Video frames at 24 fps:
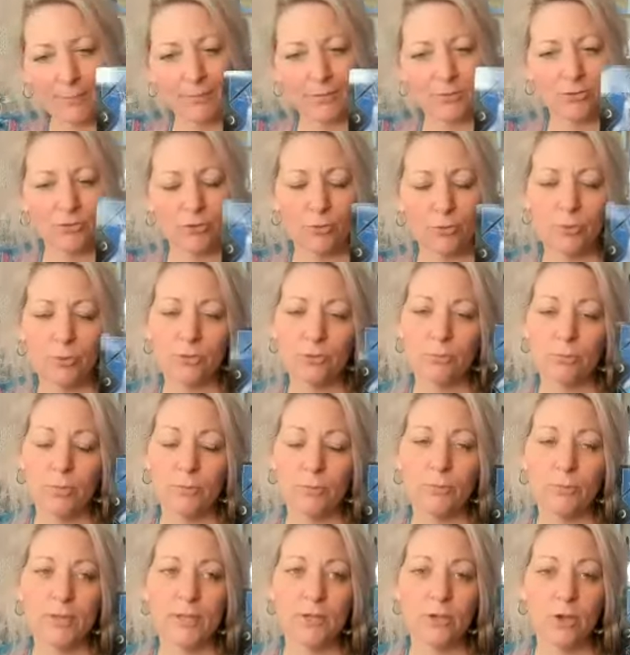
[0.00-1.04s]
happens to us
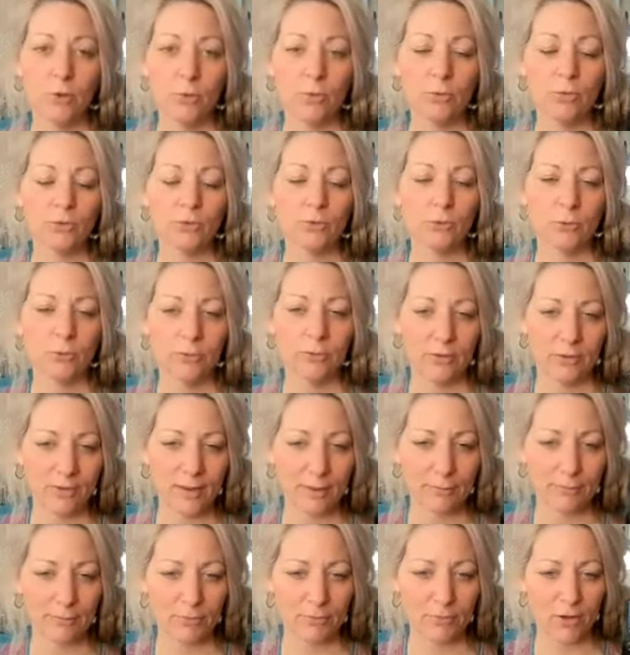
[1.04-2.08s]
when we go to the
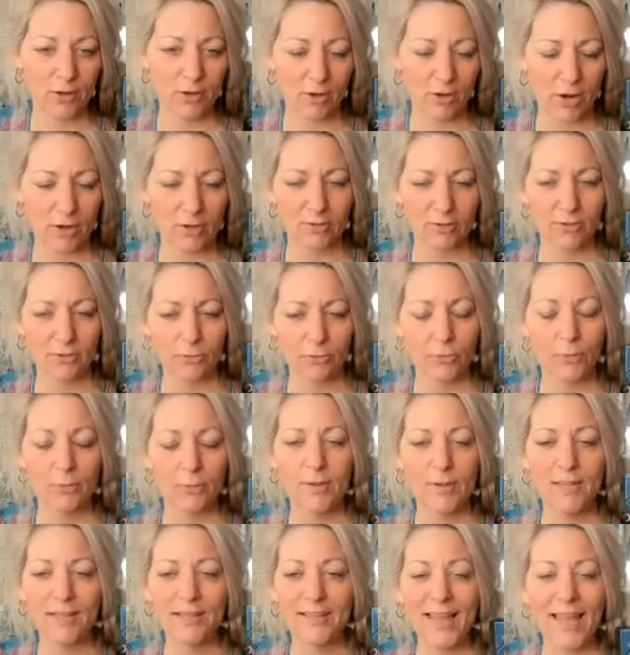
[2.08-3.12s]
depth of our darkness,
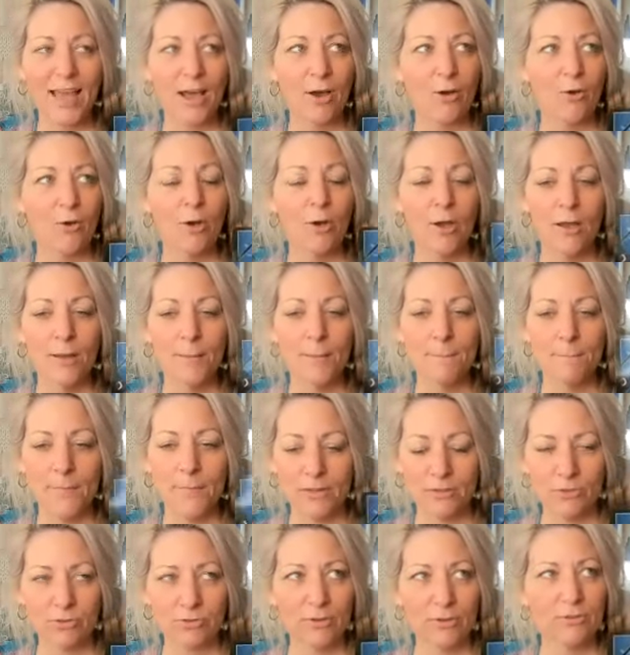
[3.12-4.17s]
when we allow
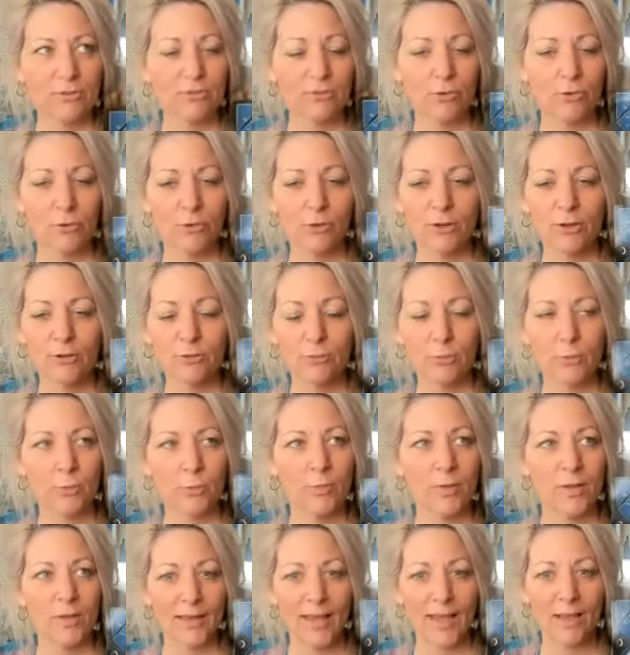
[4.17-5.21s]
misery stories,
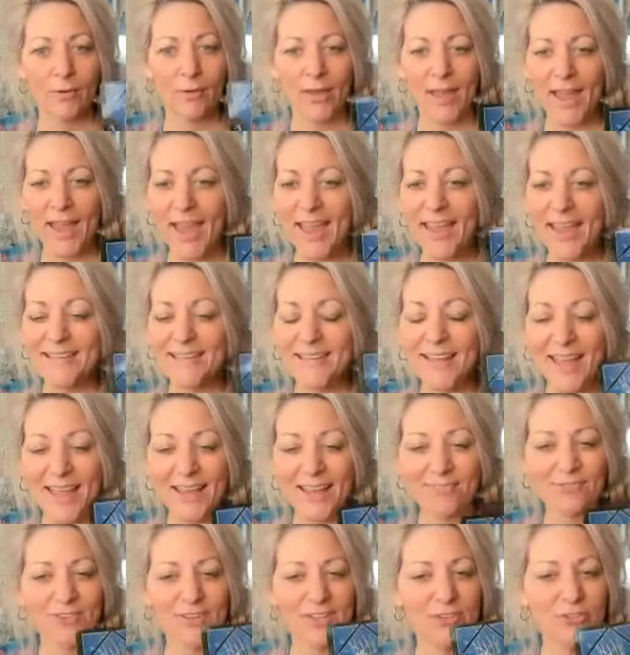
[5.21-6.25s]
when we allow hate,
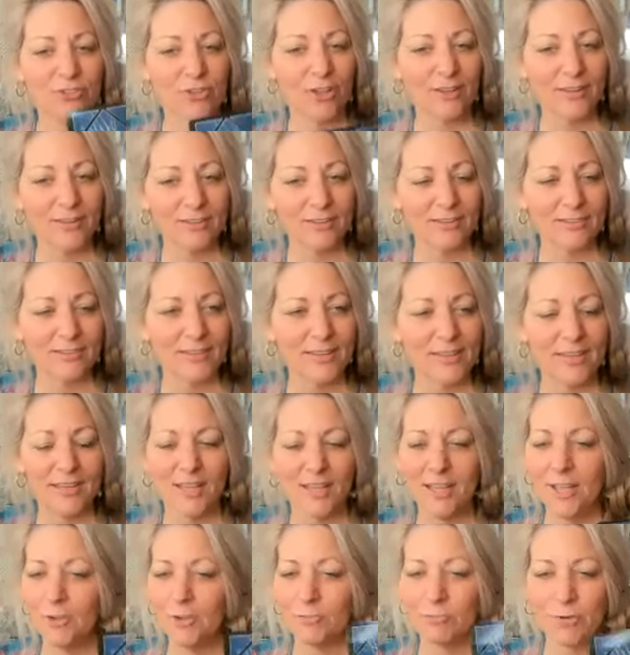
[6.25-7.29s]
envy, jealousy,
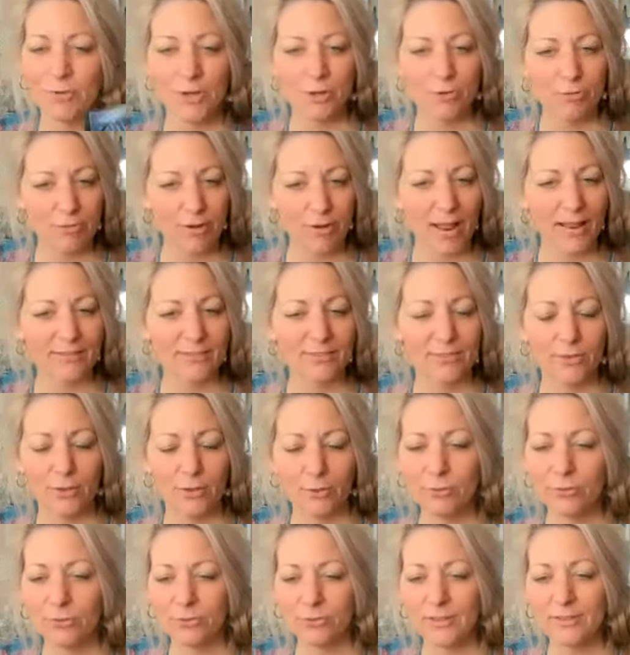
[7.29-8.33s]
regrets,
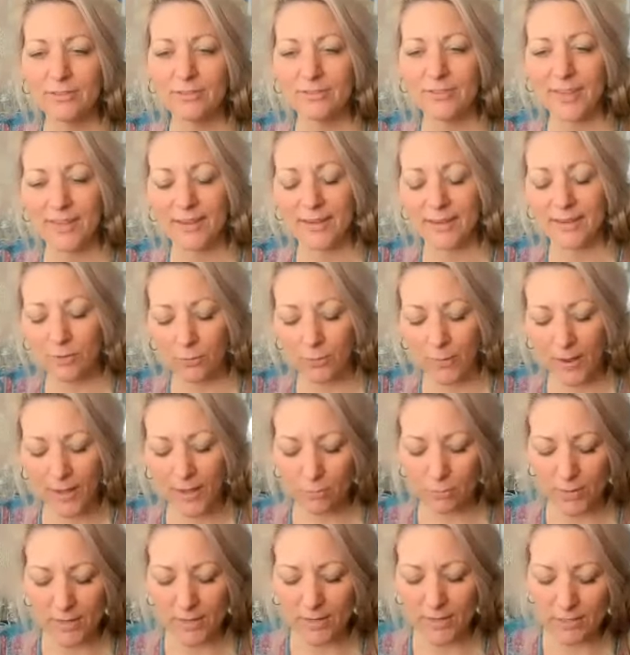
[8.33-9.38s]
those things get in the
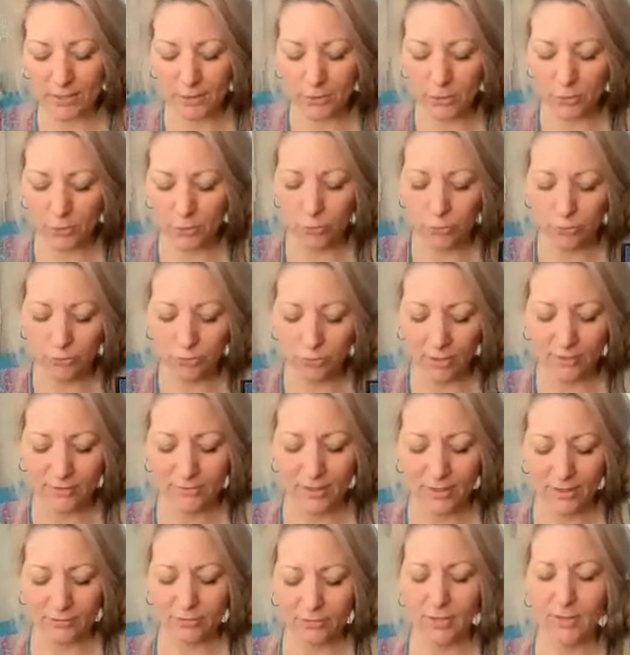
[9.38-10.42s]
way. We lose
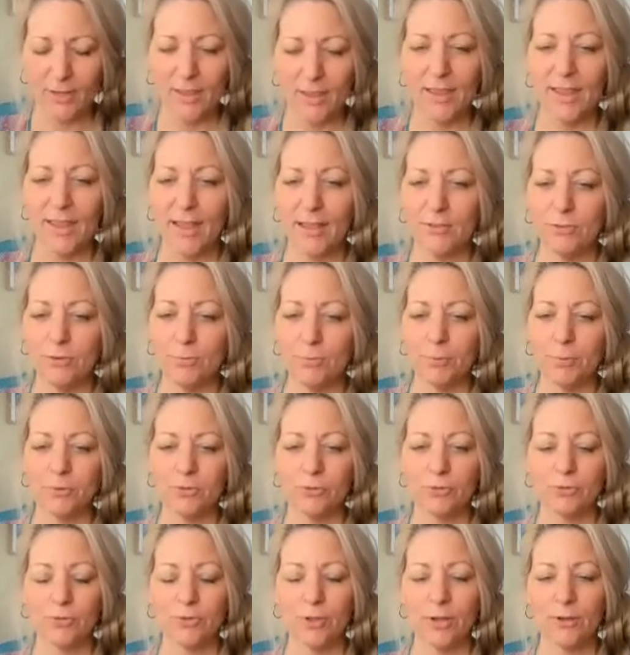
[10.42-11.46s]
ourselves. And you
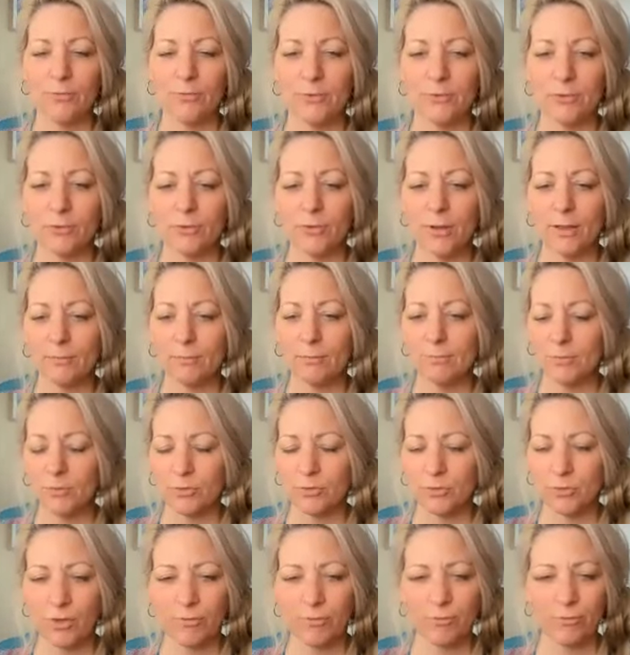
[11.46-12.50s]
put yourself into that
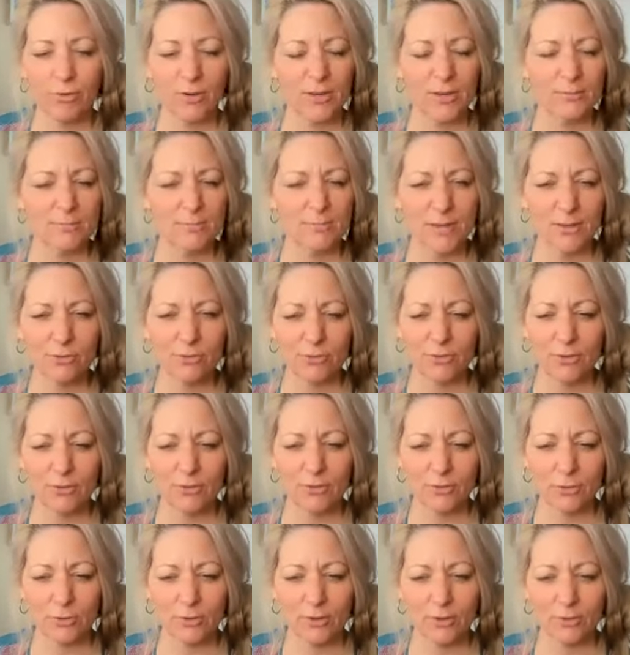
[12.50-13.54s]
suffering misery
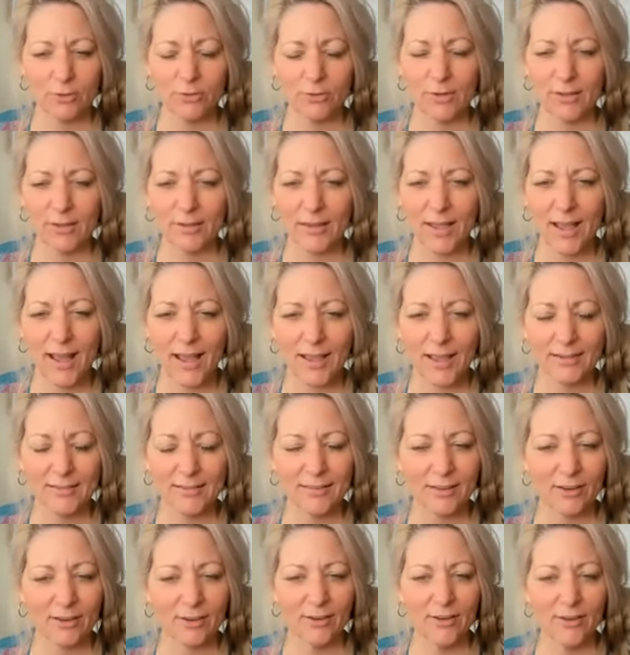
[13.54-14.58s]
story and you get
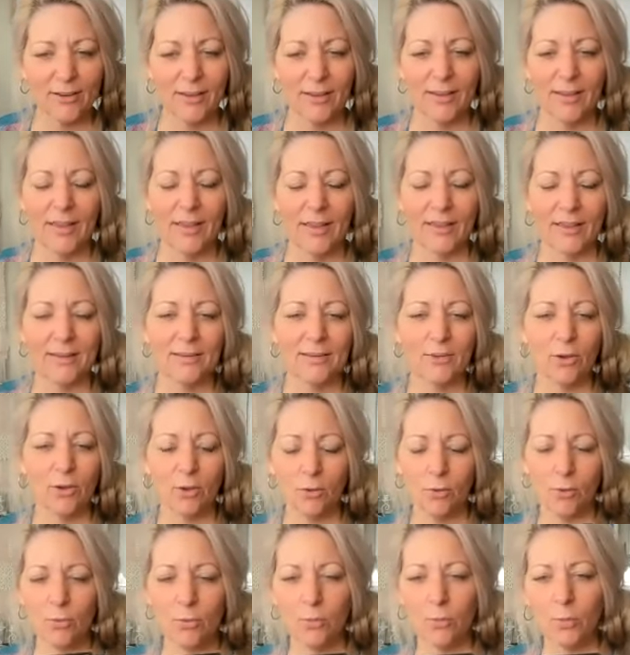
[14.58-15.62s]
caught there. And then the
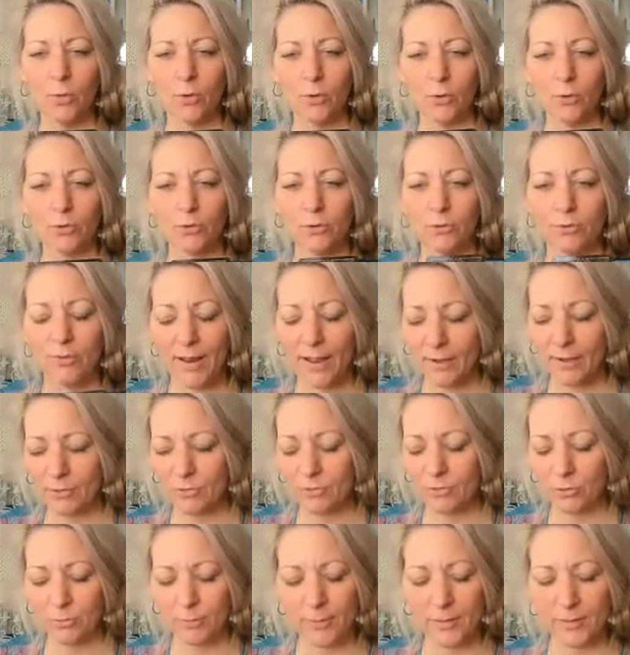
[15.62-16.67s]
whole world
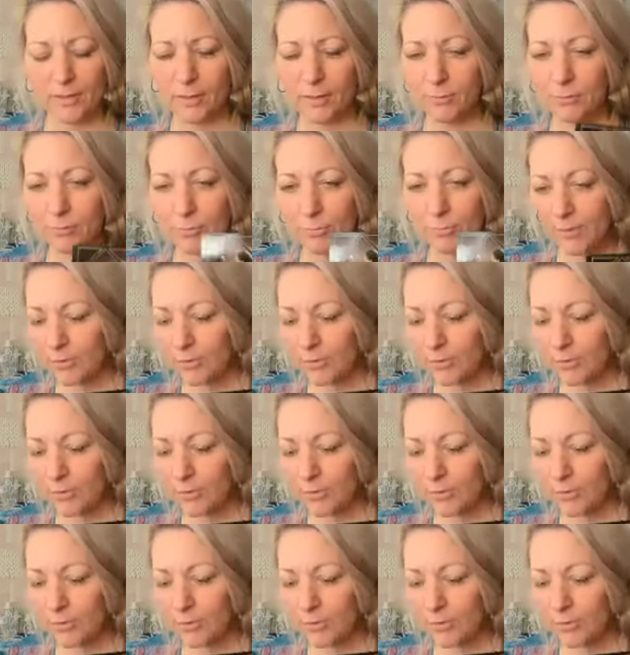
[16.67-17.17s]
around you becomes